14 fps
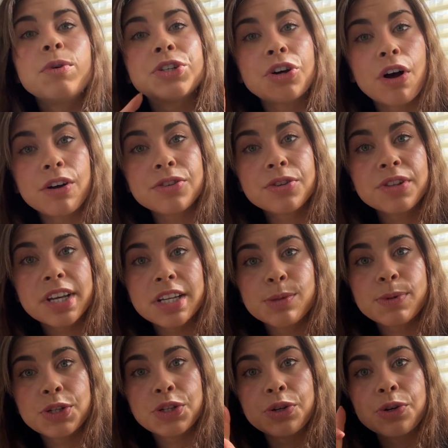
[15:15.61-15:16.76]
Which also leads
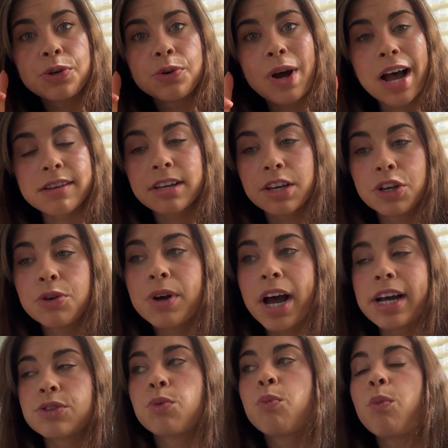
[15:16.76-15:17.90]
me to asking you
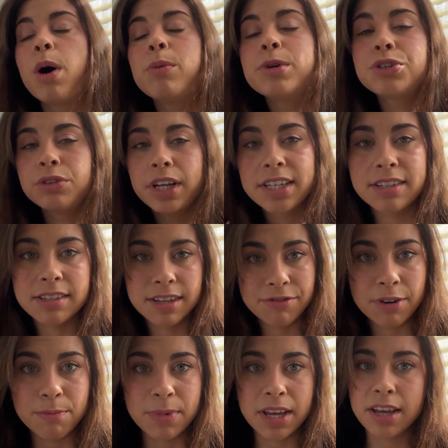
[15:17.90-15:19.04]
guys, what would you like to see
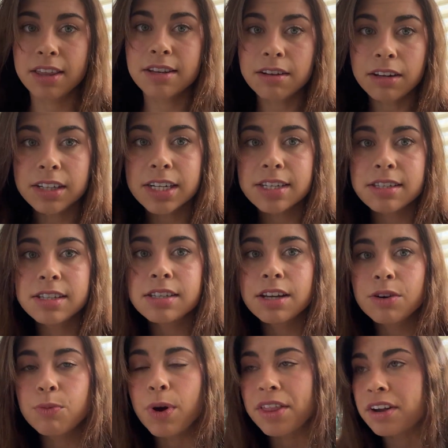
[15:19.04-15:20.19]
from me this holiday
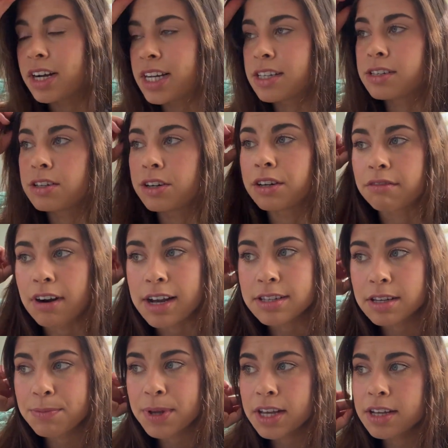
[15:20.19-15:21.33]
season? Whether it's certain
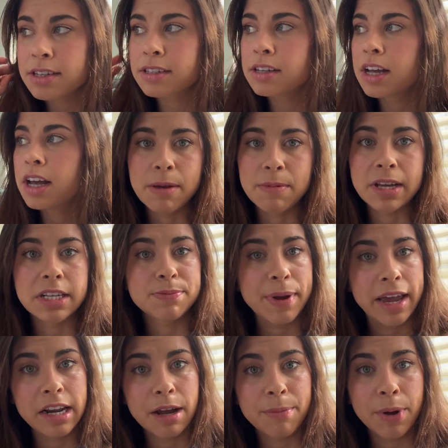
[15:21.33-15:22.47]
recipes, maybe
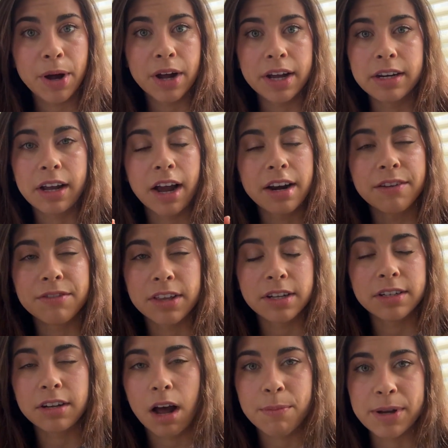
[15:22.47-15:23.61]
expanding upon kind of the
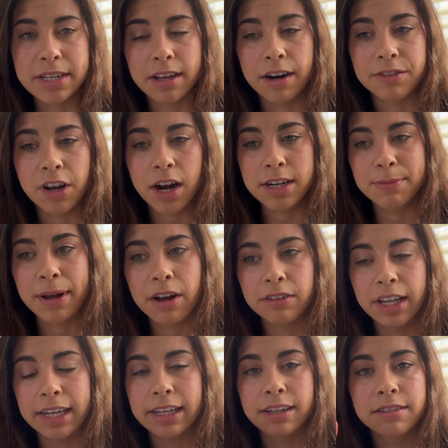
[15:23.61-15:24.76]
topics that I've talked about,
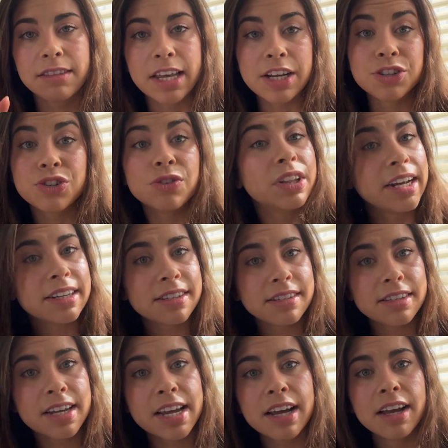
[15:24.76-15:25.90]
like things you'd like to
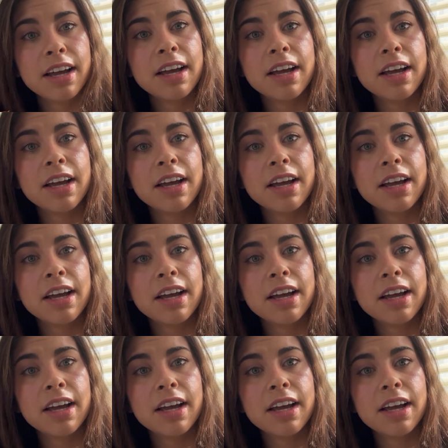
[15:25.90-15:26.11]
see